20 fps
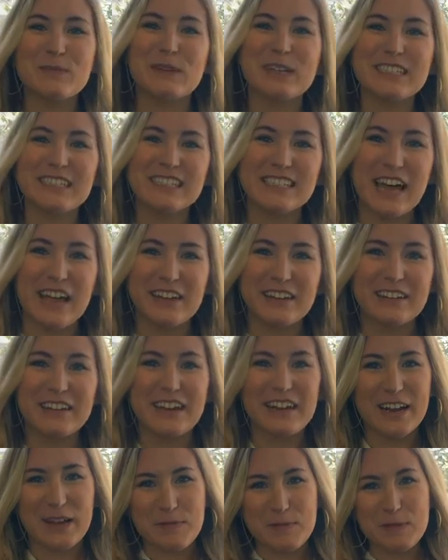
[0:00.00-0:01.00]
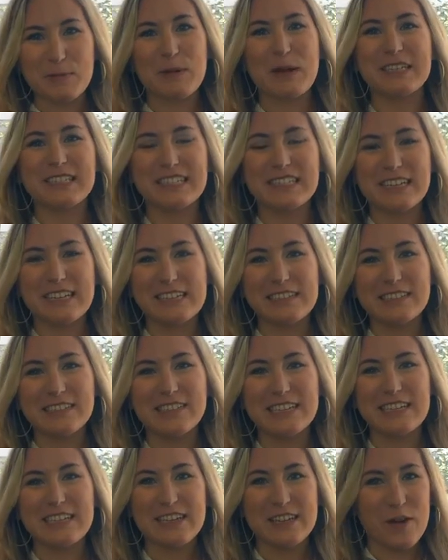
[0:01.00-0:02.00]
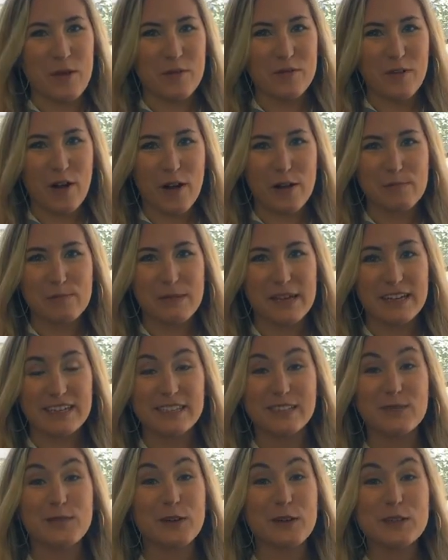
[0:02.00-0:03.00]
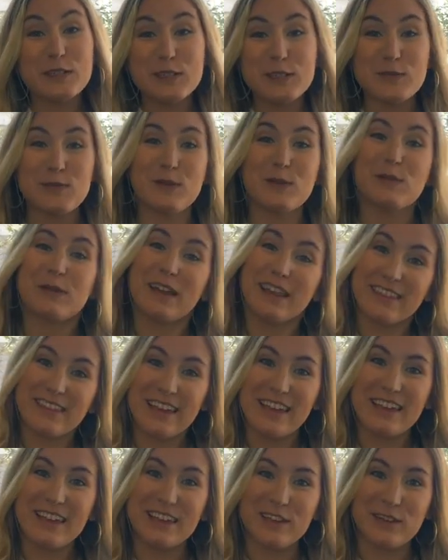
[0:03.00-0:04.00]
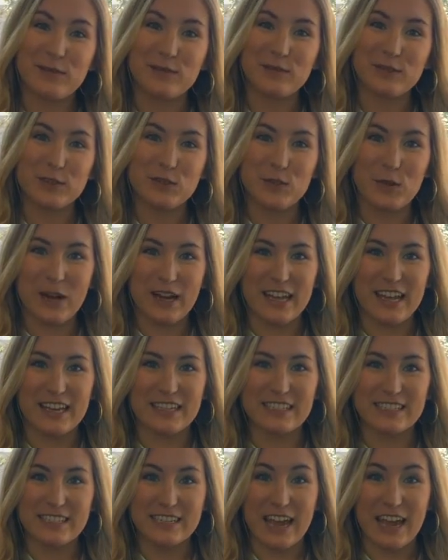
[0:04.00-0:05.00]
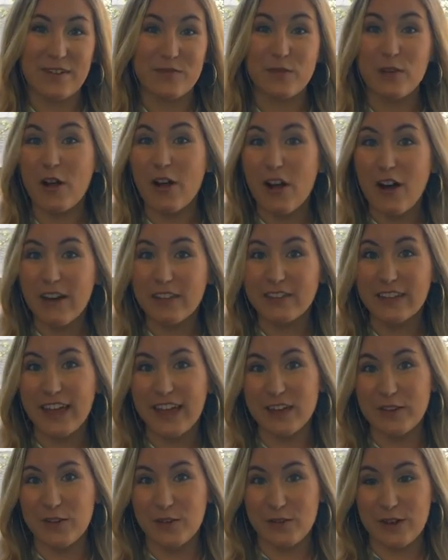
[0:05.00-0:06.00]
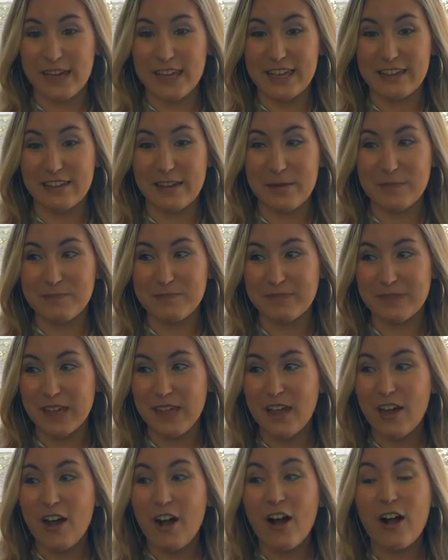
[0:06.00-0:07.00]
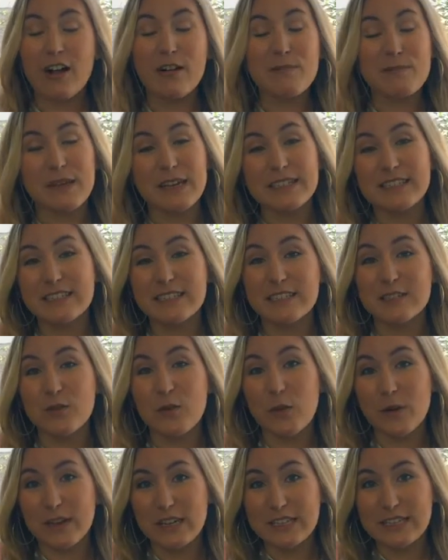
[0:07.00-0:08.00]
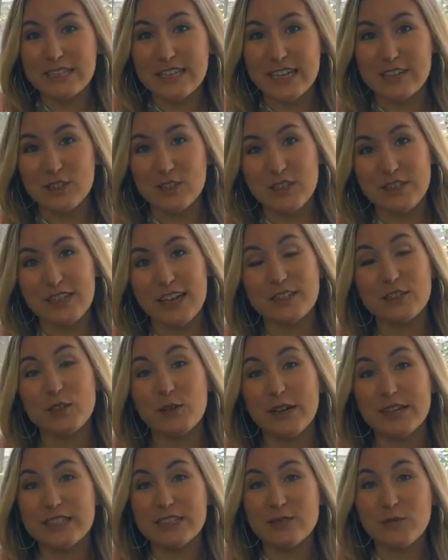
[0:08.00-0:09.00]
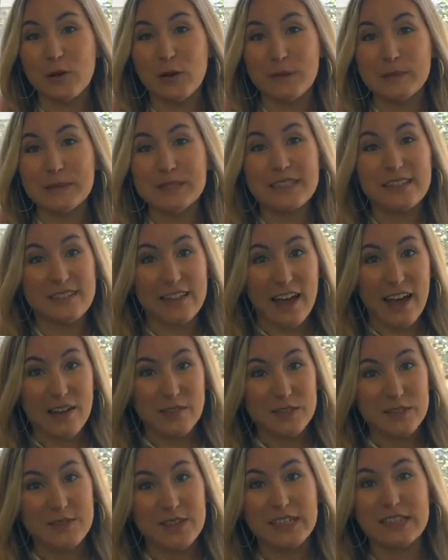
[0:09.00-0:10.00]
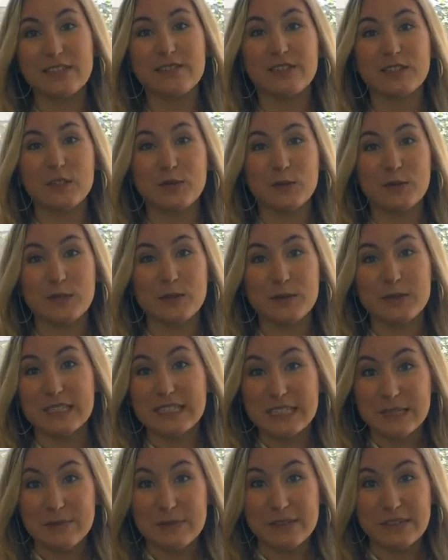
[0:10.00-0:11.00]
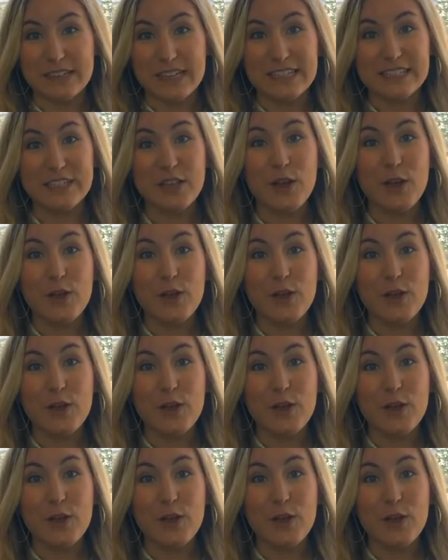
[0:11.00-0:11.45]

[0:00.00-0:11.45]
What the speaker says: Britt Sutton, and I'm the president and CEO of ArtMix. First, we want to thank you for joining us today for our online curriculum. ArtMix is an organization that transforms the lives of individuals with disabilities